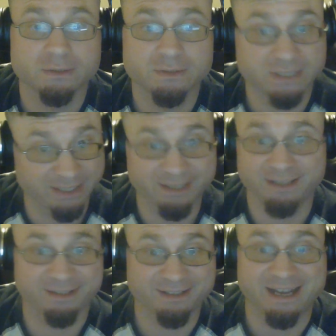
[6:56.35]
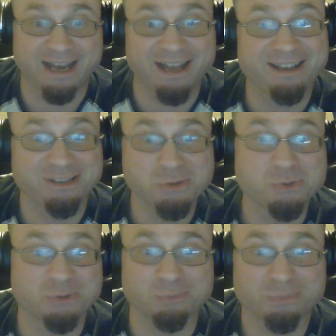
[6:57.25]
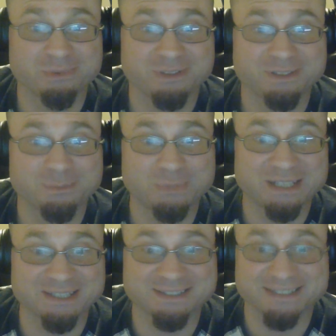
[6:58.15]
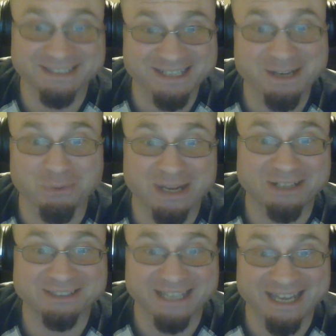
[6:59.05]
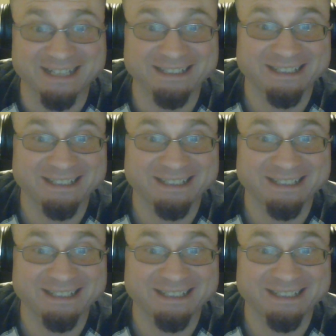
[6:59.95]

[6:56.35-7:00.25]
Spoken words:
to get on YouTube, because they take a while to edit,